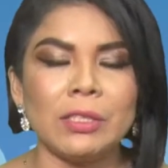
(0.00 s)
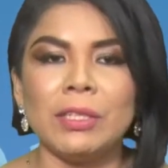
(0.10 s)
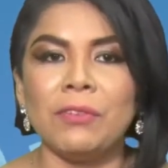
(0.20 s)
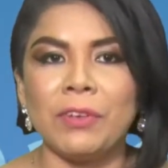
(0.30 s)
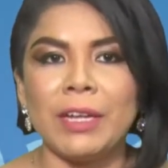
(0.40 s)

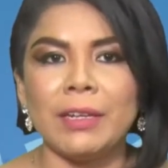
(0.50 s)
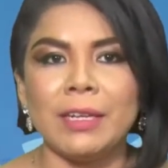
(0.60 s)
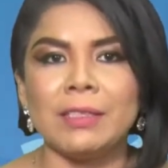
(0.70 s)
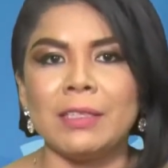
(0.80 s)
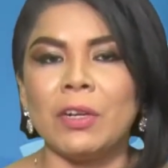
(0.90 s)
to defend
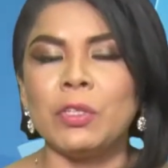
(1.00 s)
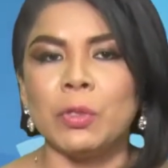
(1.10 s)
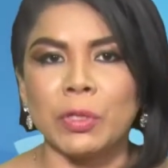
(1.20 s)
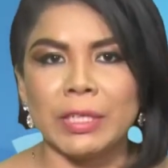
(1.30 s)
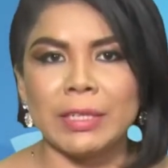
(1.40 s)
its
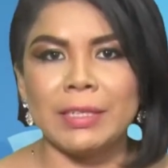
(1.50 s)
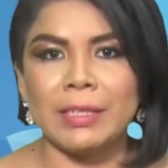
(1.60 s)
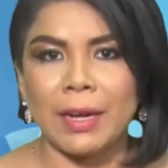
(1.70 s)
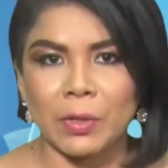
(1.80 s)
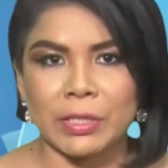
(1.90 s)
territorial
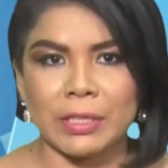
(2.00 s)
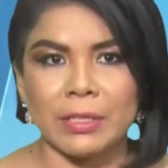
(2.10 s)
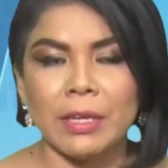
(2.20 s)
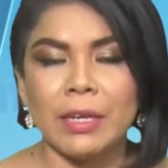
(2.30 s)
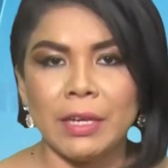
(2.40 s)

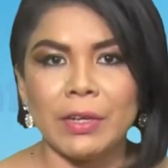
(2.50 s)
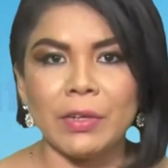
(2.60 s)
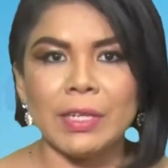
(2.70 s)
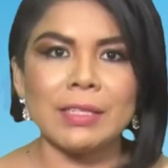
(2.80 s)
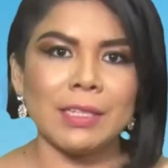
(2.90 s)
integrity.
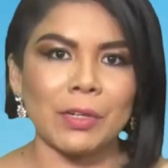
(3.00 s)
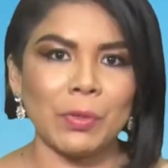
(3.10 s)
Here is that